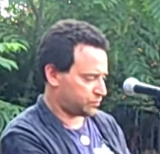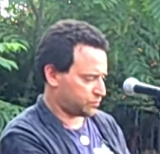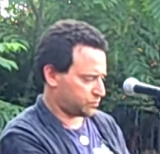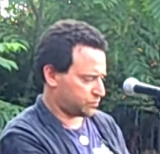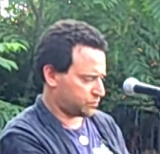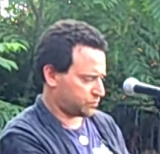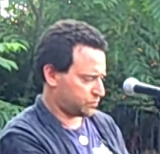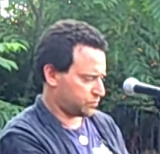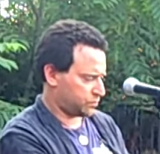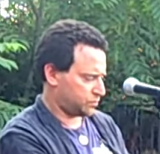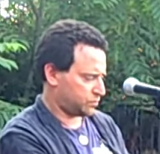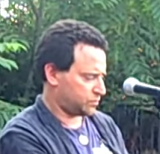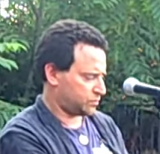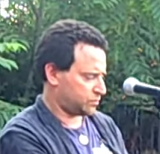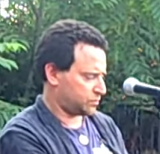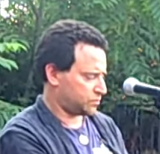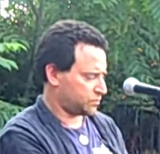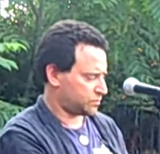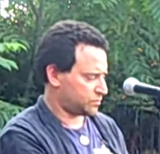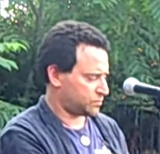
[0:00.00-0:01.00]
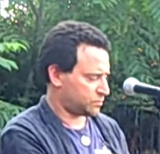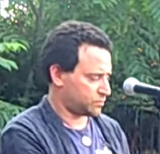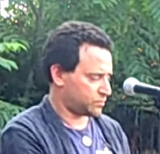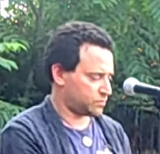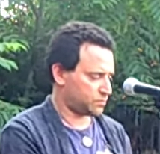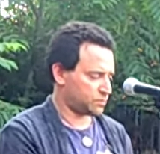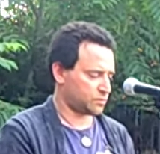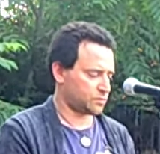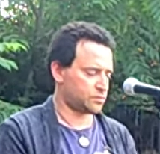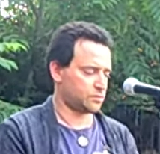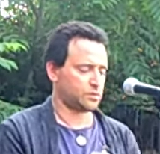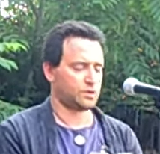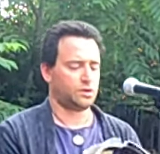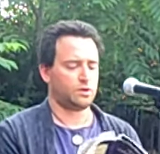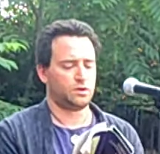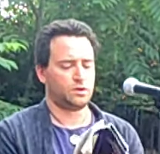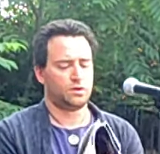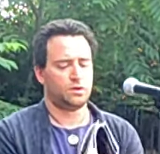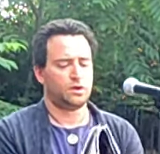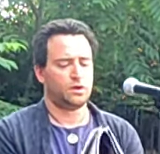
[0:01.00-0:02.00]

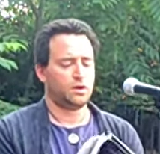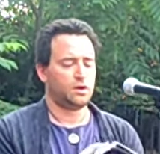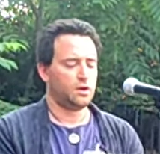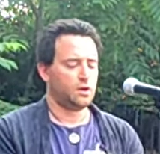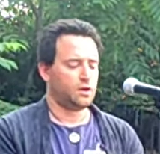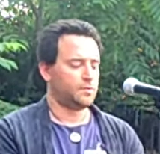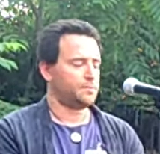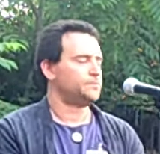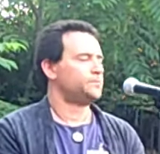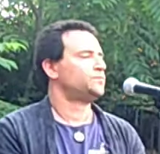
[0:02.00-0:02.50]
Nothing is said.